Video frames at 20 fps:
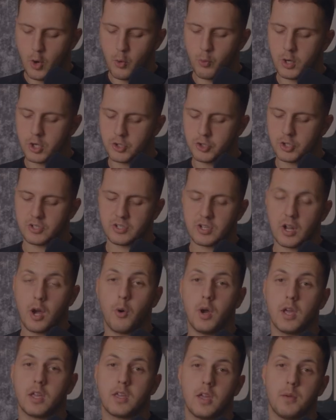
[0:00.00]
Which is
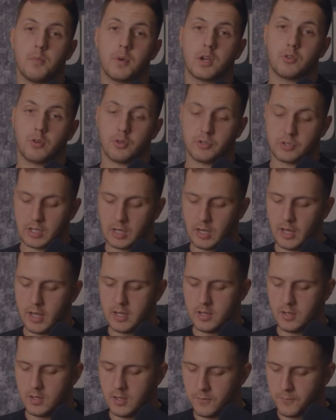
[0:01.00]
how I came across
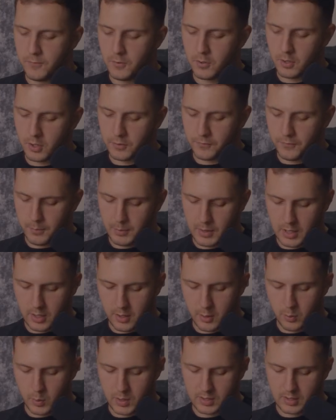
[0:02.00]
Clay. If you're not
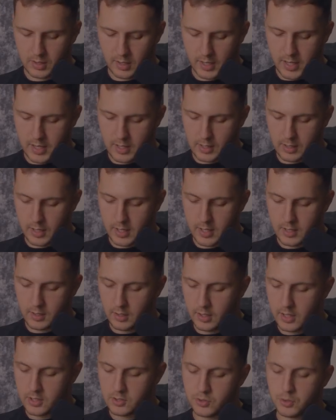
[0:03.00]
familiar with Clay, Clay
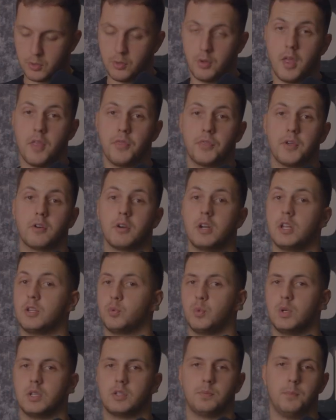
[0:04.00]
lets you
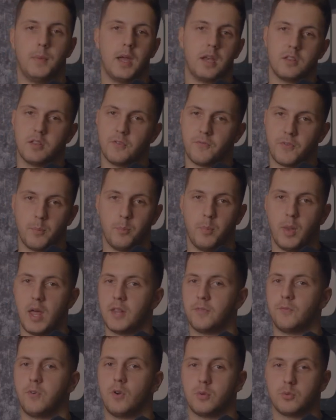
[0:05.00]
integrate with many different
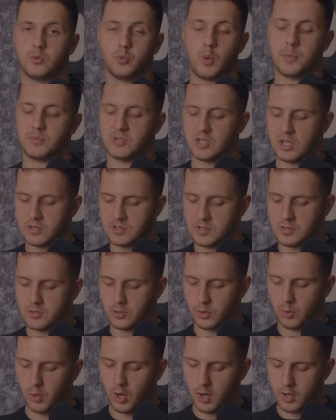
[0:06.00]
platforms, websites, and
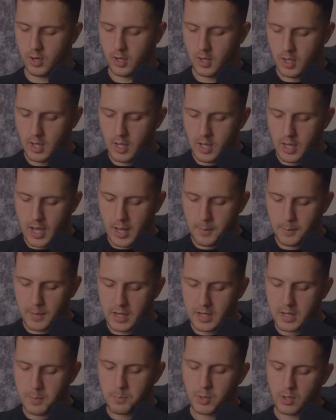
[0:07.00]
so on, and
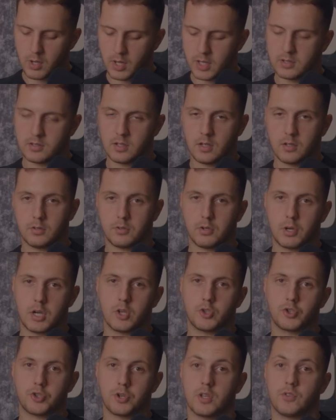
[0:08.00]
manipulate and
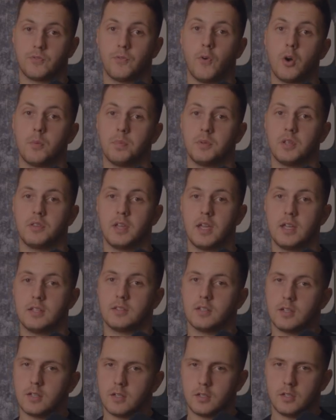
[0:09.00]
transform the
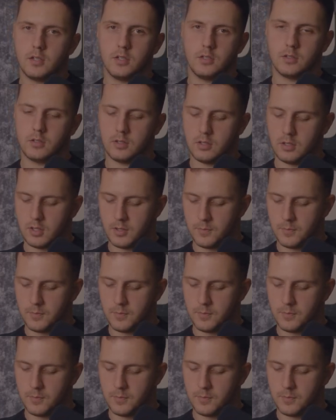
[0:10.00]
data in